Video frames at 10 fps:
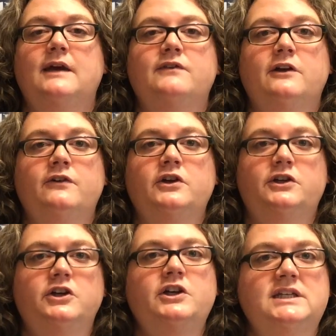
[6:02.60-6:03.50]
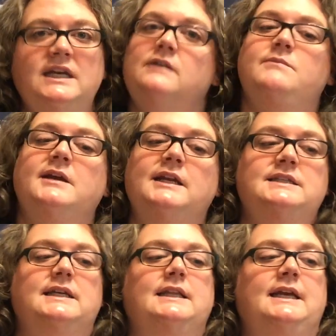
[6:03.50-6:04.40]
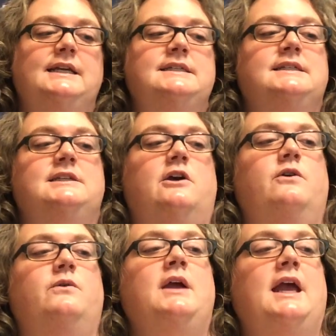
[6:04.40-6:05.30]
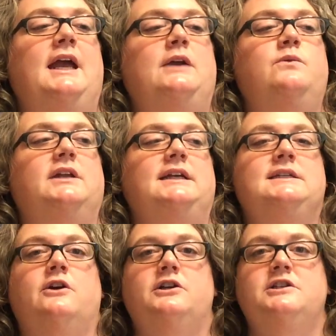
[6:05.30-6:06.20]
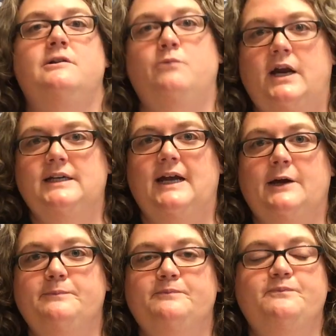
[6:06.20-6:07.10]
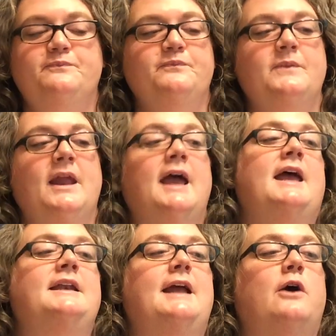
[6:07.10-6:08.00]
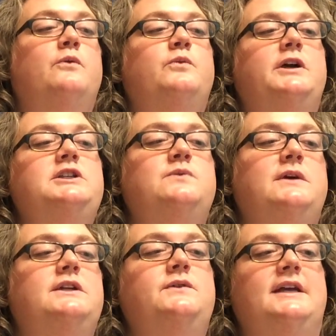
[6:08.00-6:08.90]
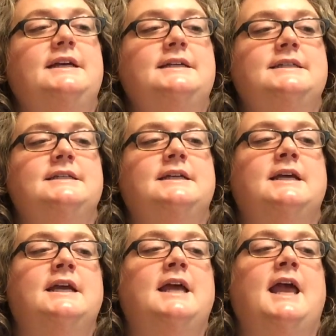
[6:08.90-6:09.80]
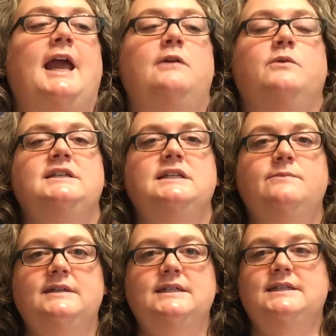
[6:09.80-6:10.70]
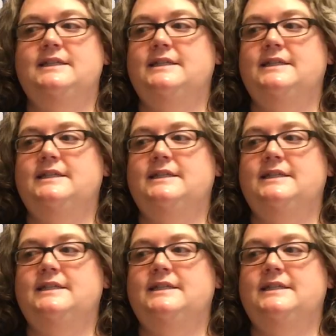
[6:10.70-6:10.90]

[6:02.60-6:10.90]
give it a good 10 minutes at least so it really starts to break down. Now once we do this, and once it's been